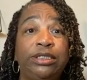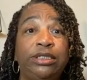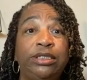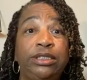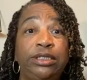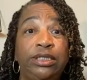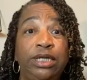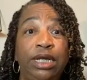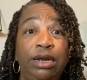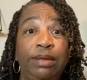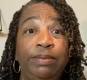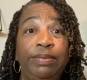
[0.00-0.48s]
is
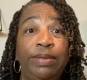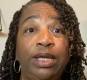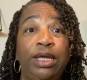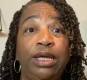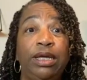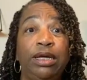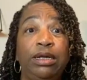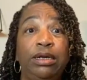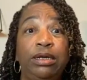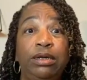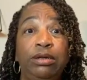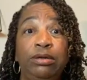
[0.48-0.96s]
gonna
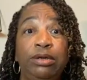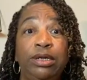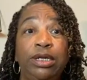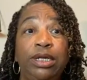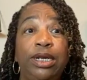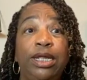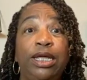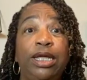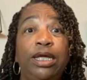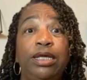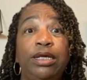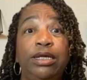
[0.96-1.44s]
be
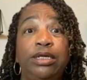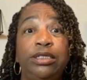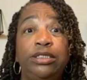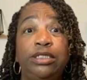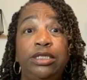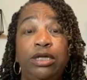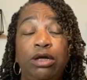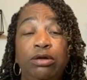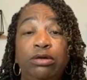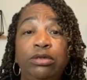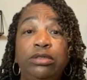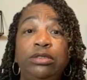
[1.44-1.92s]
included in your
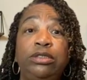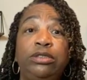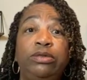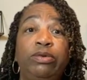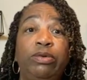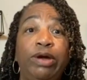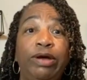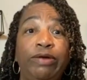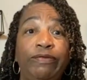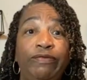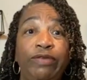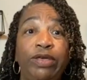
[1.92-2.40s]
total
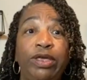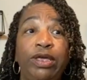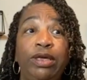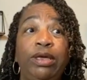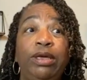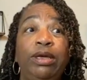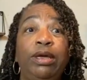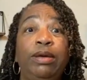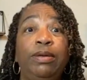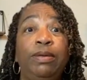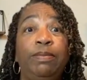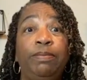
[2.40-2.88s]
square
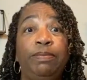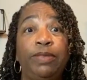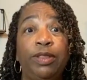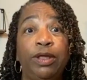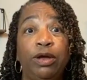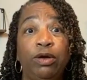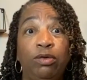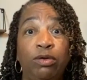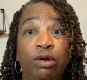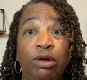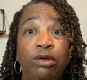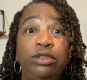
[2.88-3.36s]
feet. The
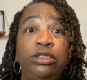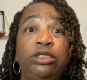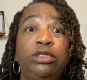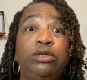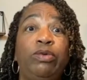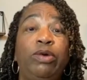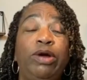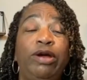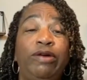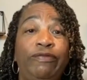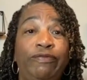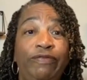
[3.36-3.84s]
gross
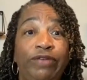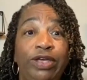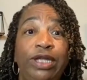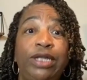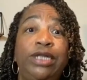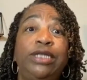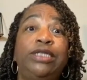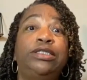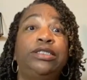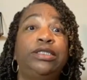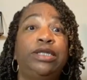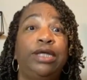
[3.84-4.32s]
square
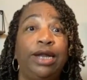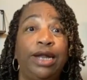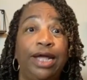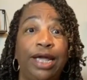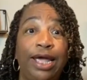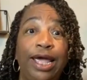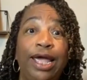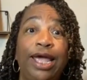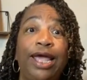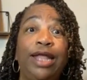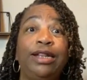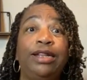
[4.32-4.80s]
feet is going
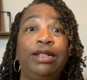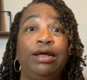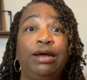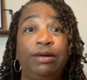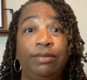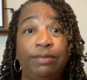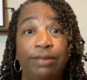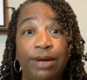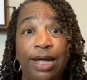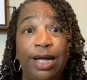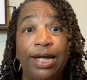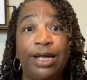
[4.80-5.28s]
to add the
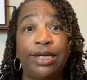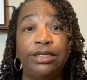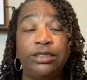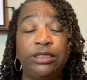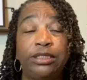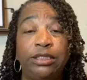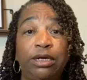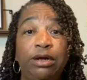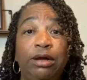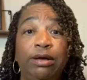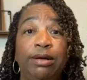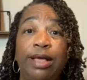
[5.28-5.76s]
garage,
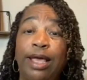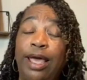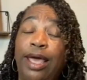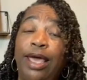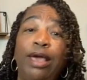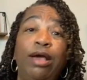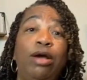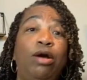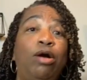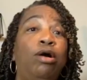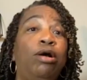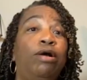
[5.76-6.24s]

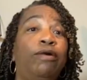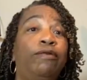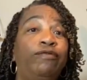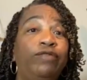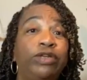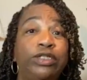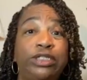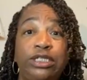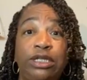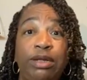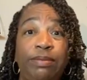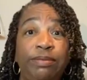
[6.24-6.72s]
okay? Or
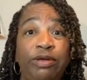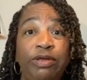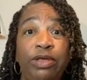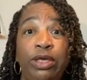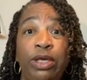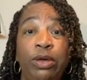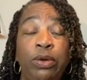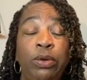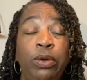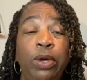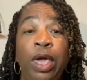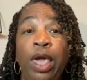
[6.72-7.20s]
for some of
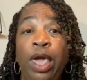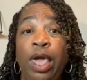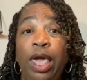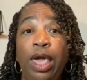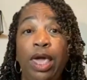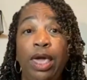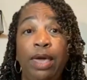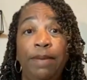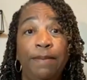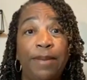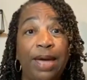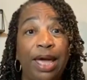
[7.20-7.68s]
you,
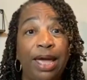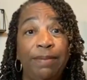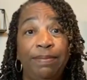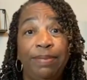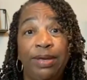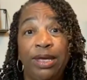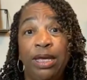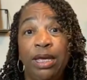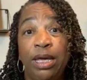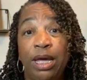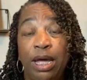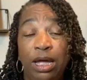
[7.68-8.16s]
it might
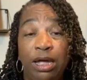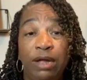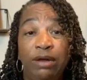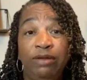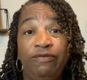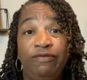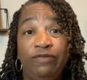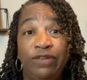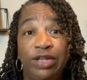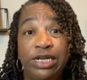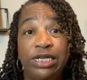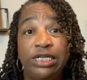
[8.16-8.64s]
be
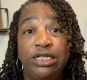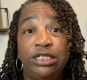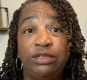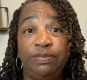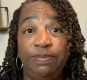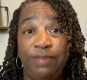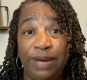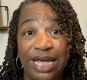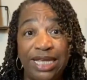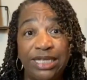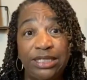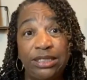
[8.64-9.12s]

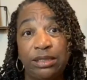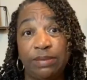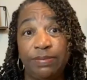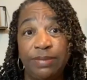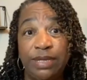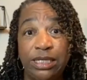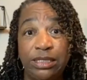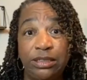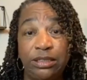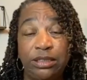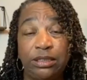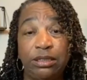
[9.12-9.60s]
unfinished
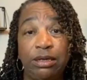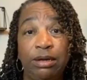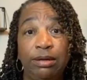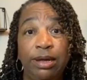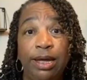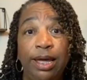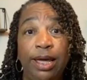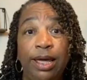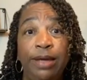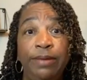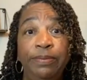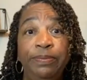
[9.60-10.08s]
basements,
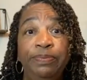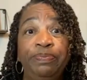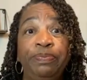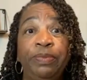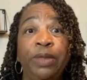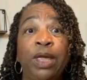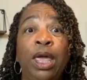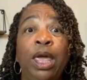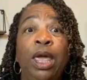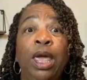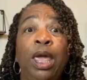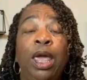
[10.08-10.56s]
okay?
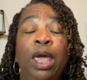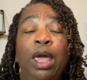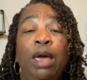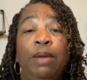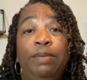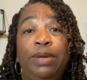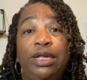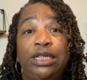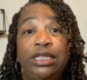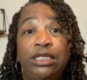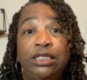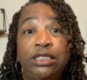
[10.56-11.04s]

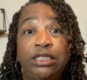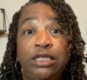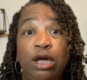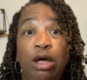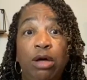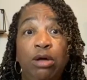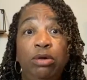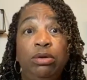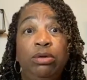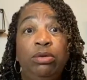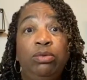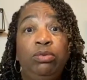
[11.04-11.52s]
But the
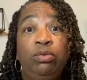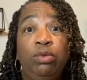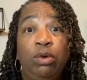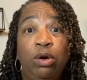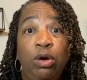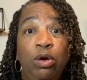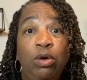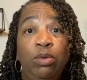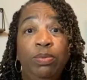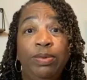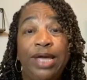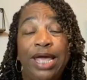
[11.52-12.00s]
total
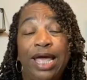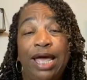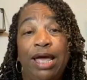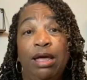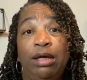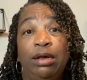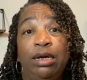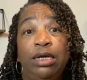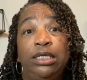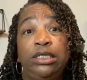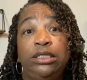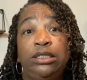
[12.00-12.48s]
room
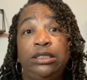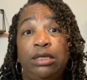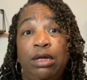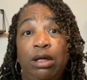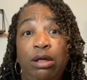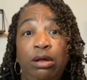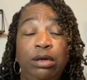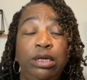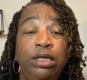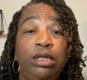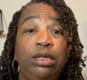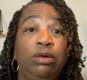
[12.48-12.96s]
count is
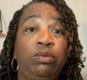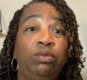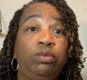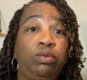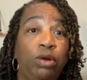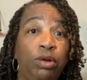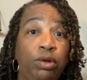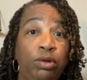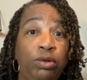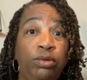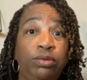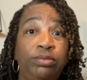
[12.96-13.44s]
only the
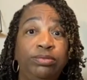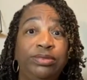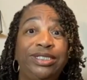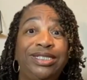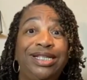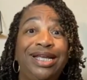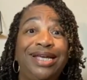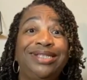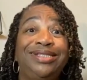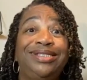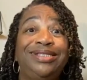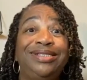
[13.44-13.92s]
rooms
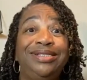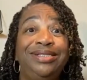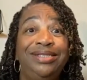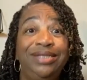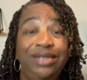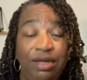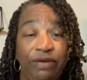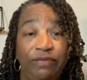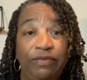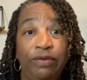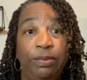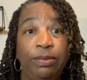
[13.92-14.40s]
that's
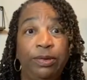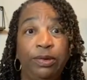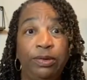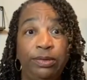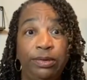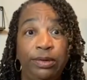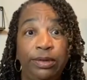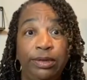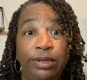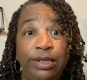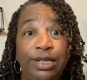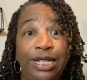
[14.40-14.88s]

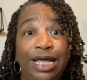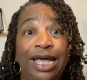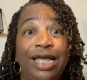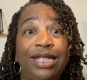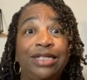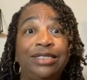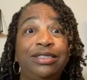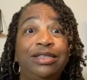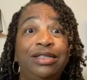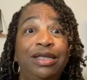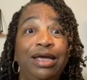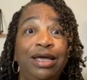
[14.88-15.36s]
livable,
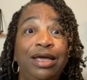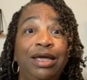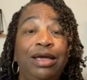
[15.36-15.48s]
that